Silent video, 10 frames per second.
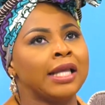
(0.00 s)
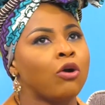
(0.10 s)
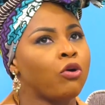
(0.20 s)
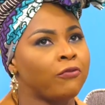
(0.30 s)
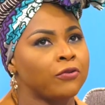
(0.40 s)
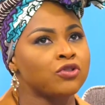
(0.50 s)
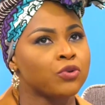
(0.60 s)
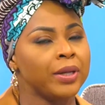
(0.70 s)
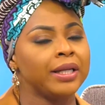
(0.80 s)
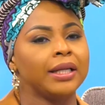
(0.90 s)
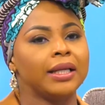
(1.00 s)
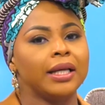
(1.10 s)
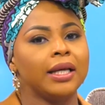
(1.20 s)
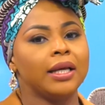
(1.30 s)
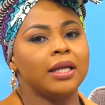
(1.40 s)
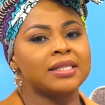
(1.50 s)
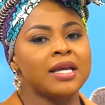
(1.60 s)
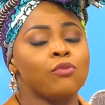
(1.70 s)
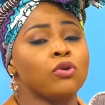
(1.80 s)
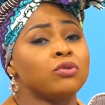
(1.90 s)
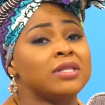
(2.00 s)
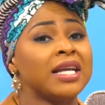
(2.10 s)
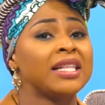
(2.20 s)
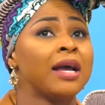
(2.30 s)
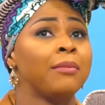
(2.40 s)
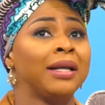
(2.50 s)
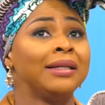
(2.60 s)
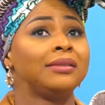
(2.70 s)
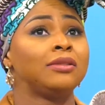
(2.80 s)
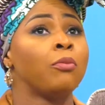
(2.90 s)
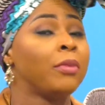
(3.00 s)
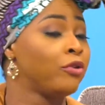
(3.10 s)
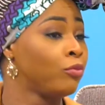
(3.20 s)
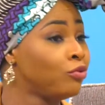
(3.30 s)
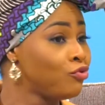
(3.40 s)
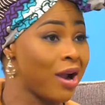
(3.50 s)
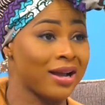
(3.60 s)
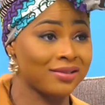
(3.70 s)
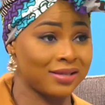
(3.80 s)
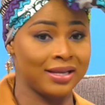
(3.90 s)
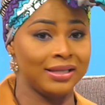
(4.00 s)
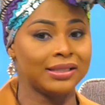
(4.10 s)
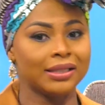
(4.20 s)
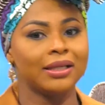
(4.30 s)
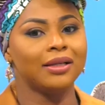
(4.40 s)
you call for screening. Someone to take them and drugs and